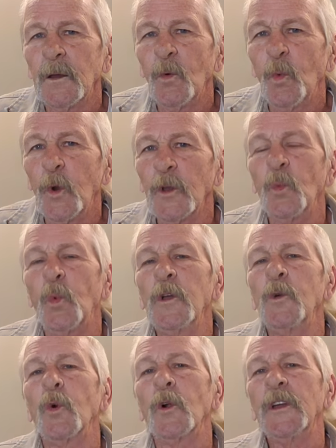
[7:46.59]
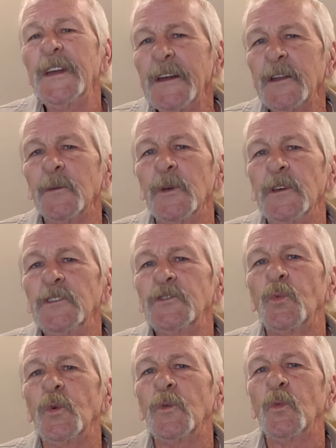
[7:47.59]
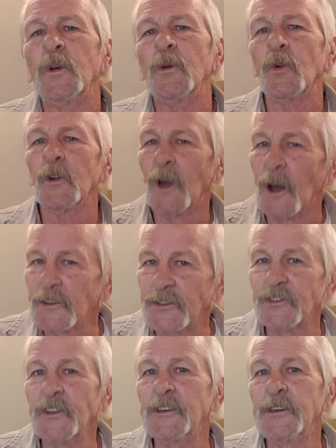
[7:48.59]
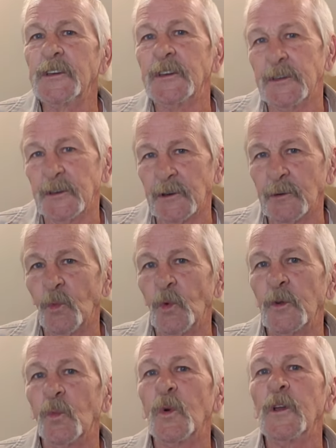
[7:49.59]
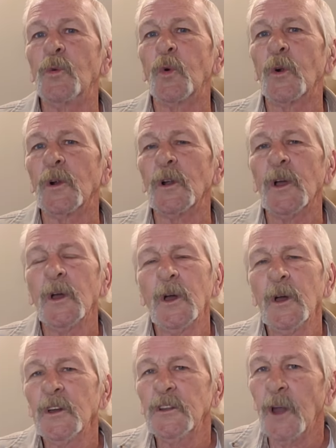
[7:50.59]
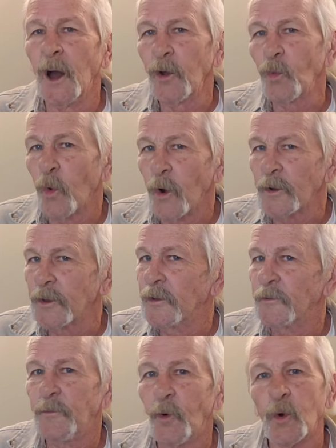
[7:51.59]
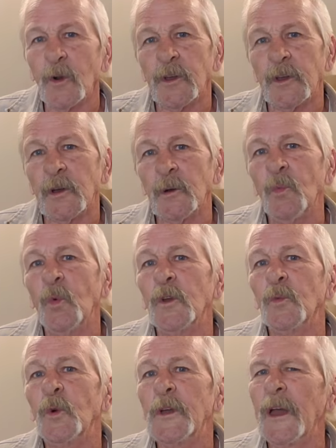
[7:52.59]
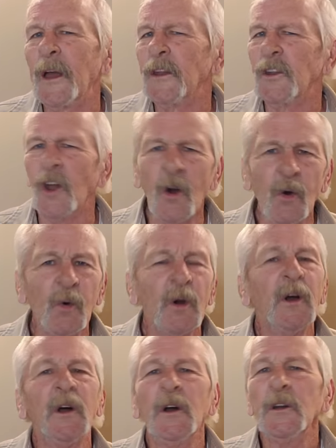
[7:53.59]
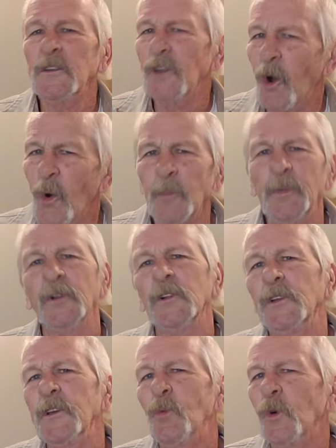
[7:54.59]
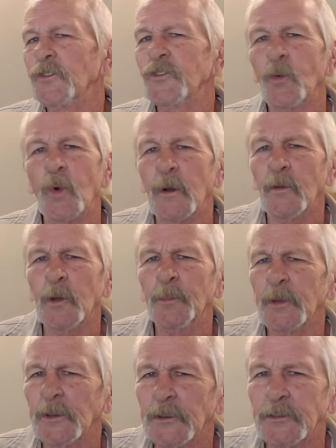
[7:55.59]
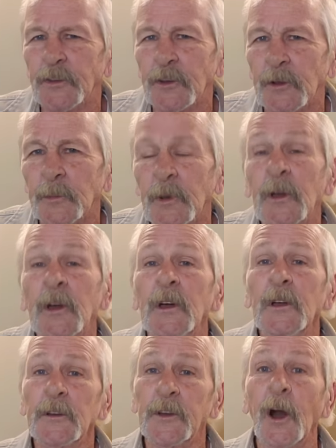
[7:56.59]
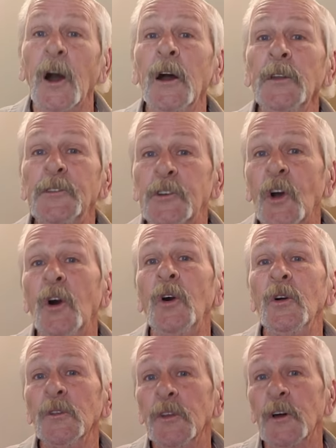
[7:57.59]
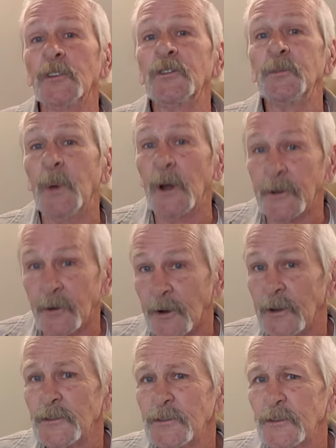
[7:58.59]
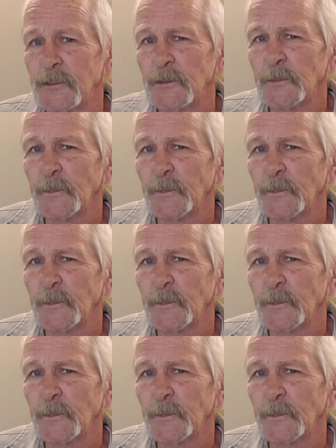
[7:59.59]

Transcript: When we were enemies, when we were not seeking Him, when we were not working for Him, when we had no, no ability whatsoever to please Him, God called us by grace.